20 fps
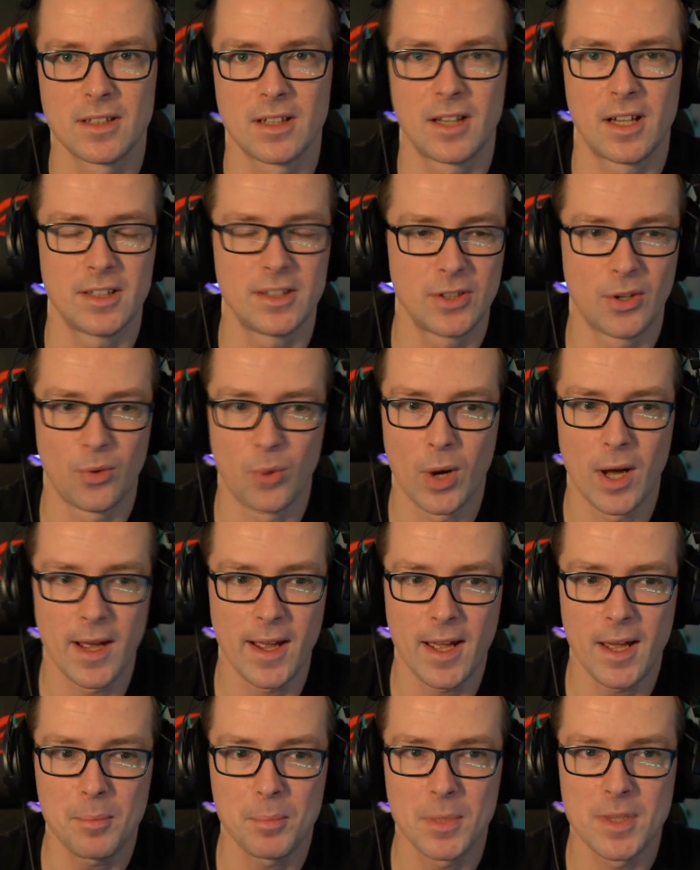I know what
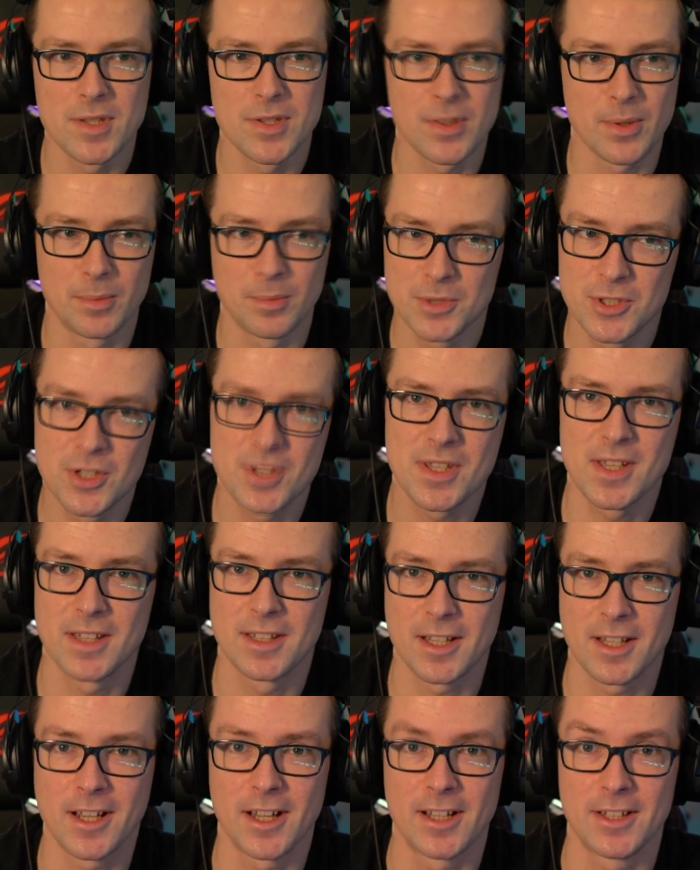happened, so I'm just
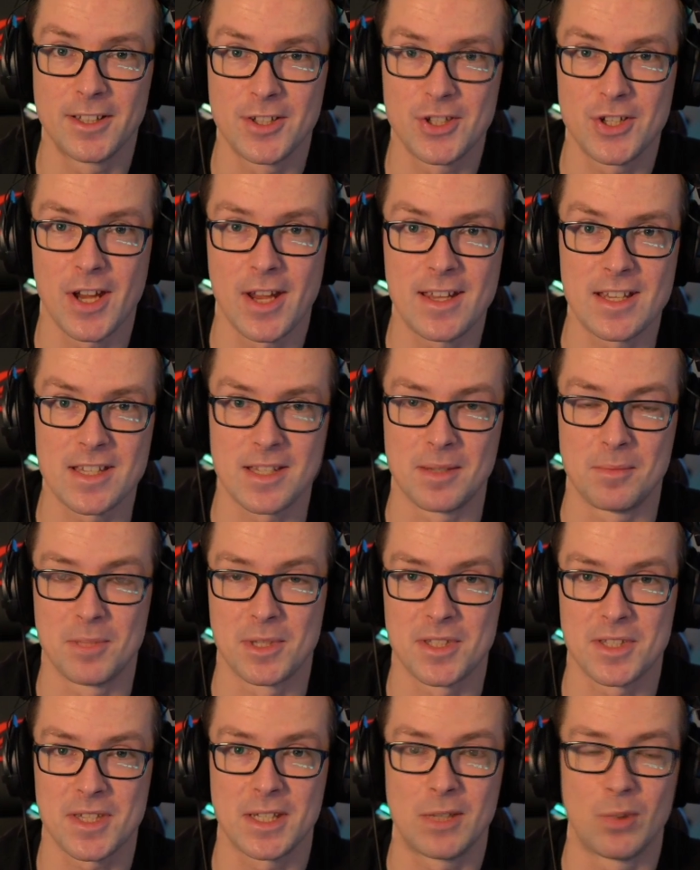gonna kind of chase him
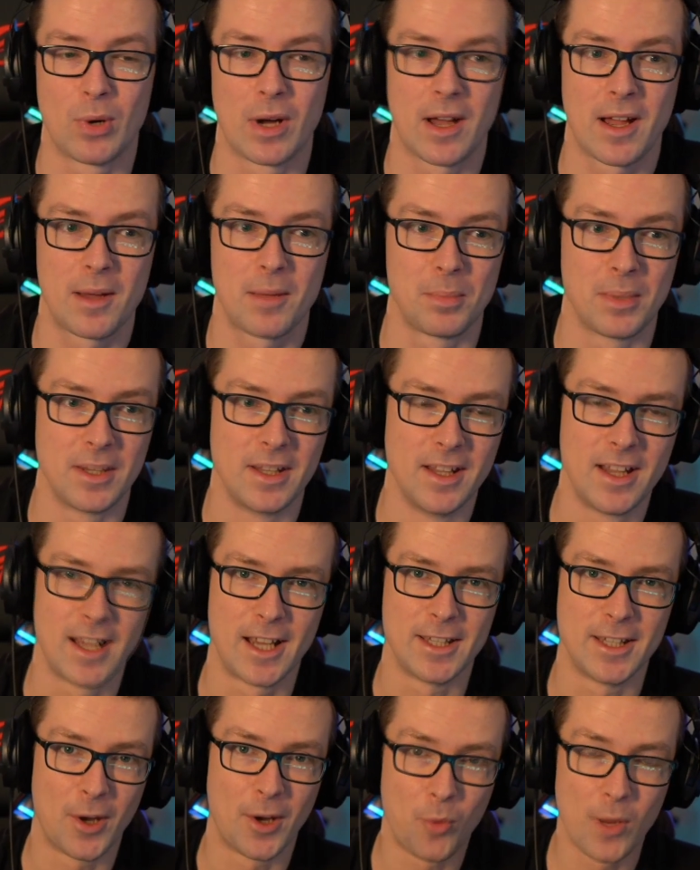and see what happened.
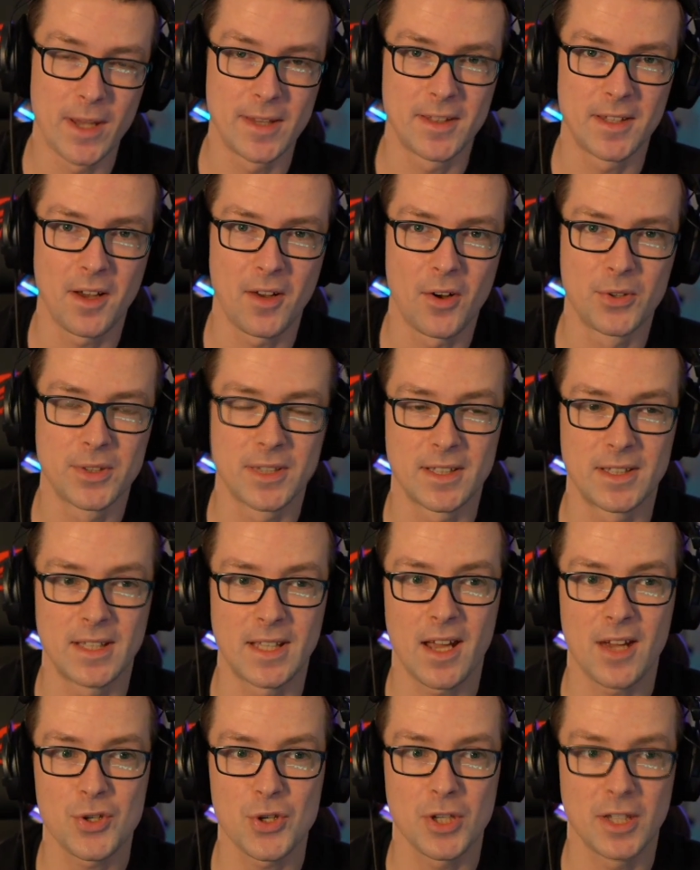And I went out, and he
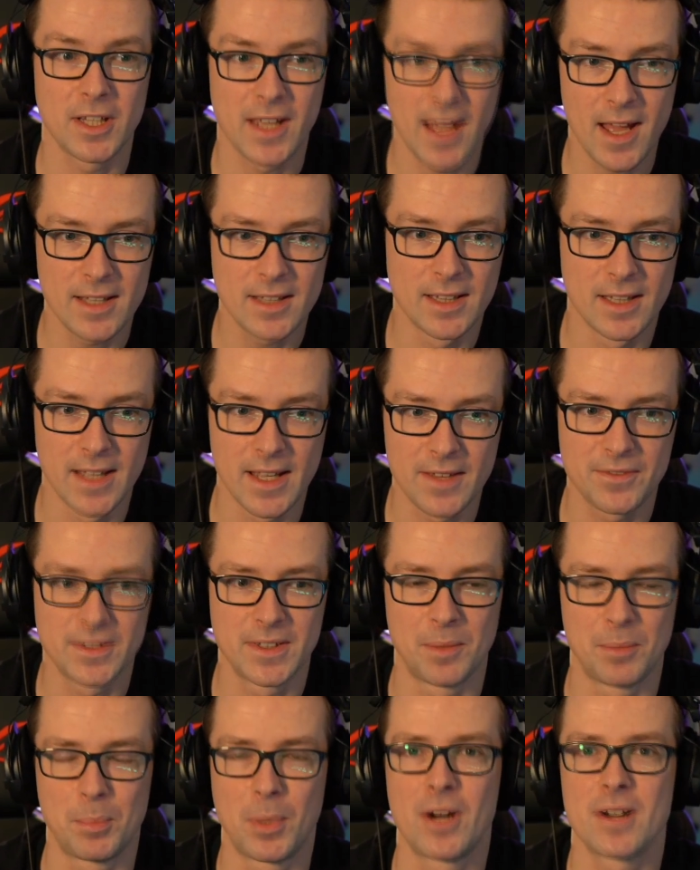actually had left
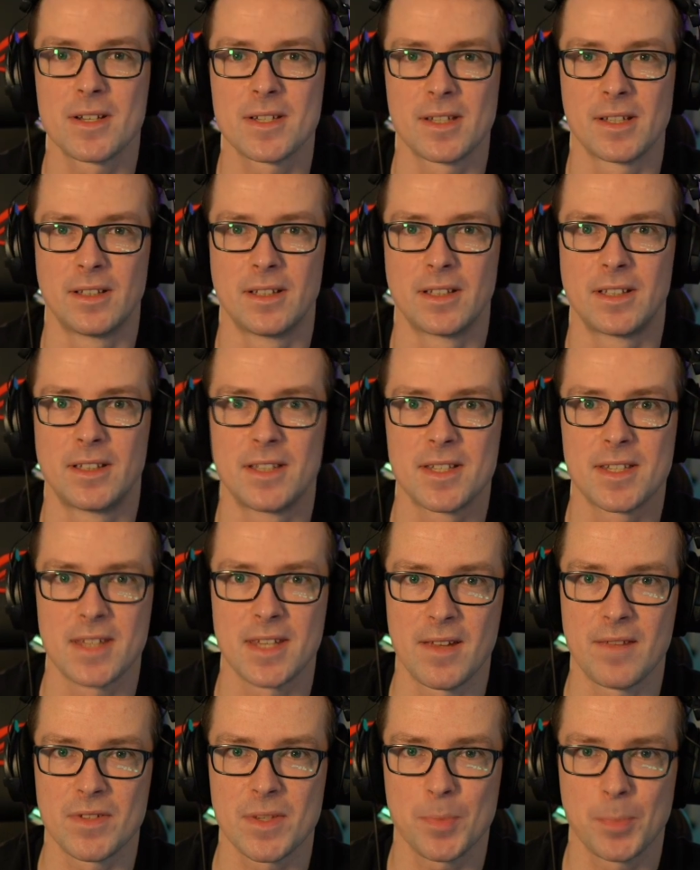the parcel in the
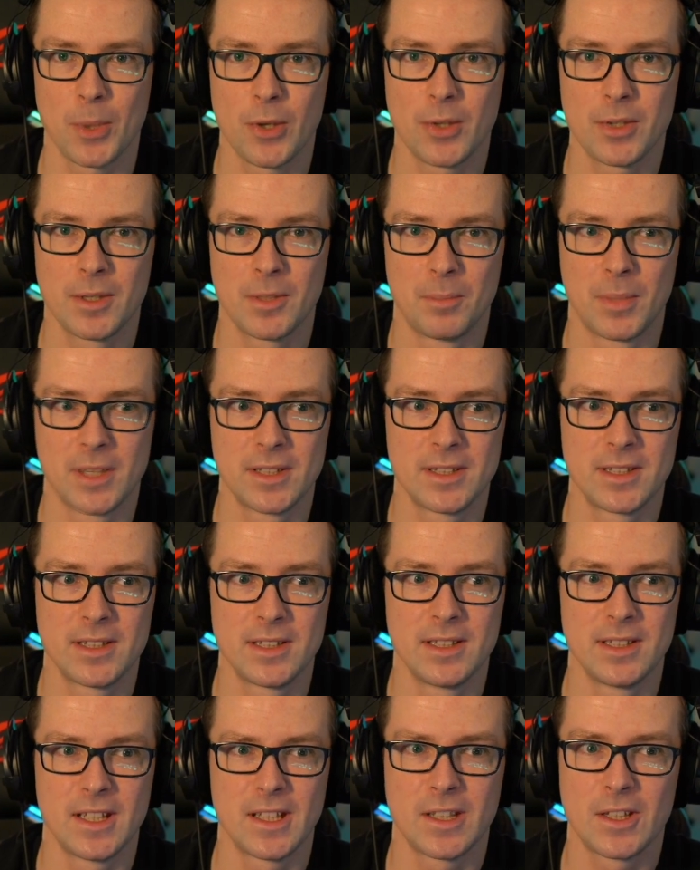safe spot, but
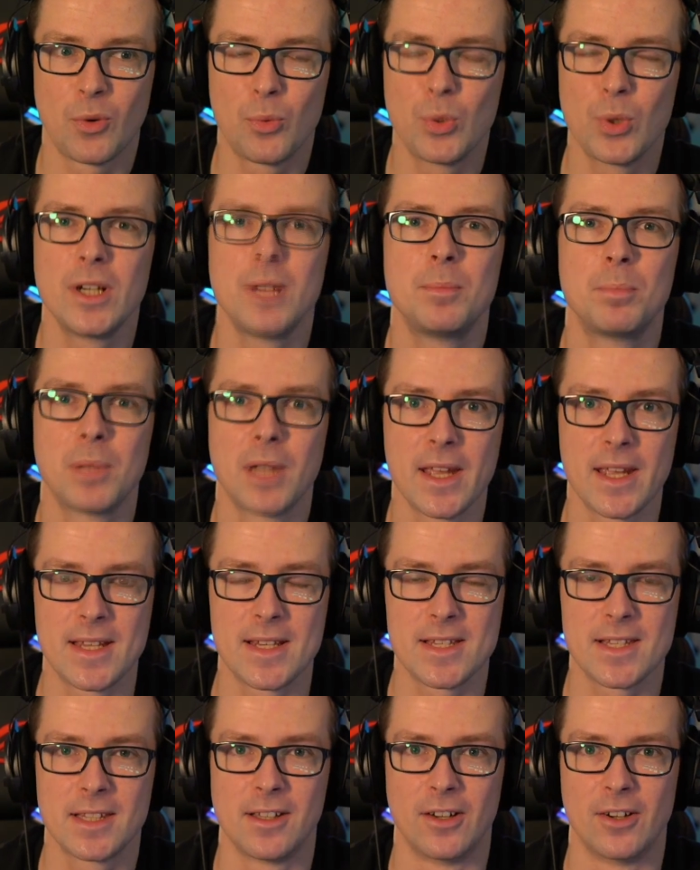in a weird
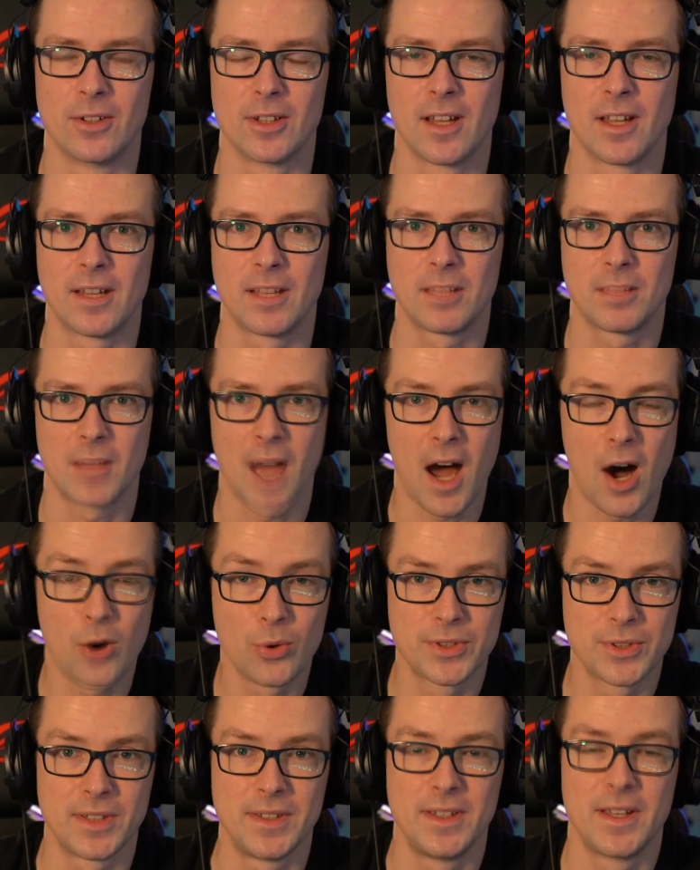place though, like
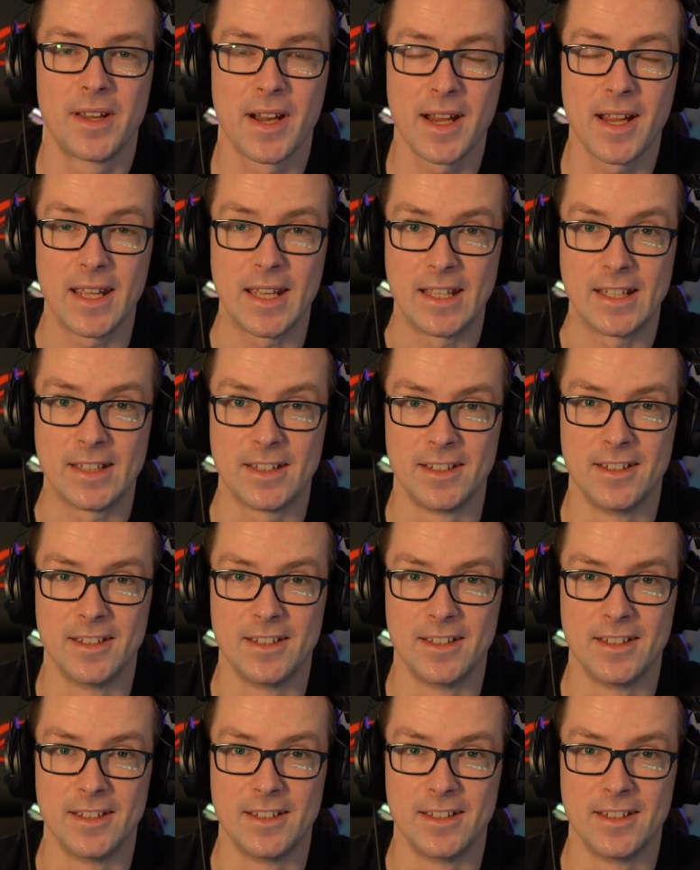out in the rain.